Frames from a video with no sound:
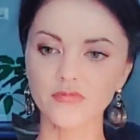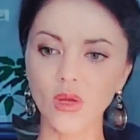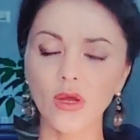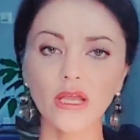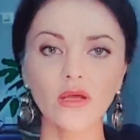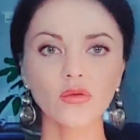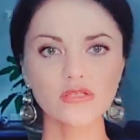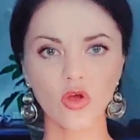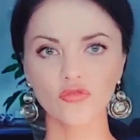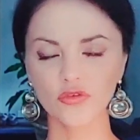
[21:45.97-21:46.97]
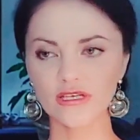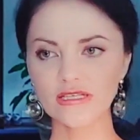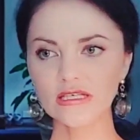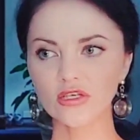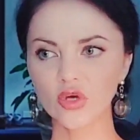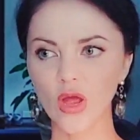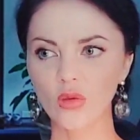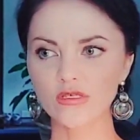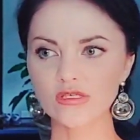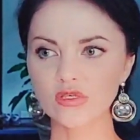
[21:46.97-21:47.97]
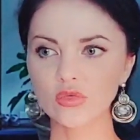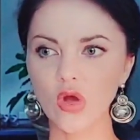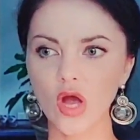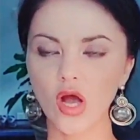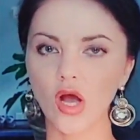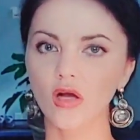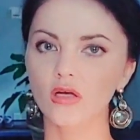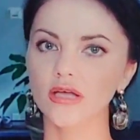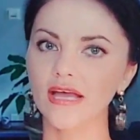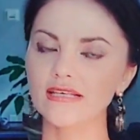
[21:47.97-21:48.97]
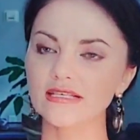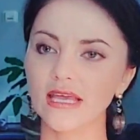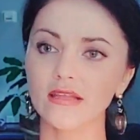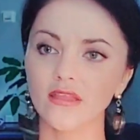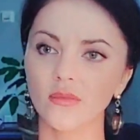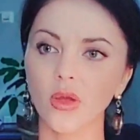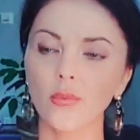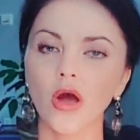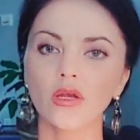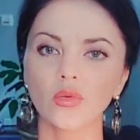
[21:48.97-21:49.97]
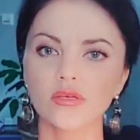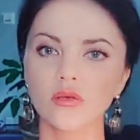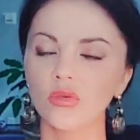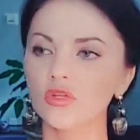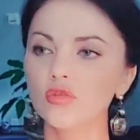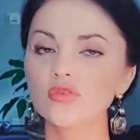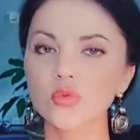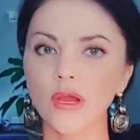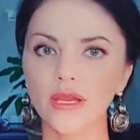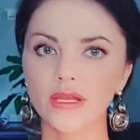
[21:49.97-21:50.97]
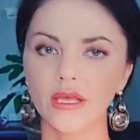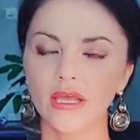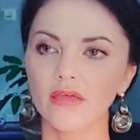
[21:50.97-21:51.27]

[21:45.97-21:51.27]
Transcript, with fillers: When I was on three D, you know, I was so uh, hesitating that my body will, will lose weight.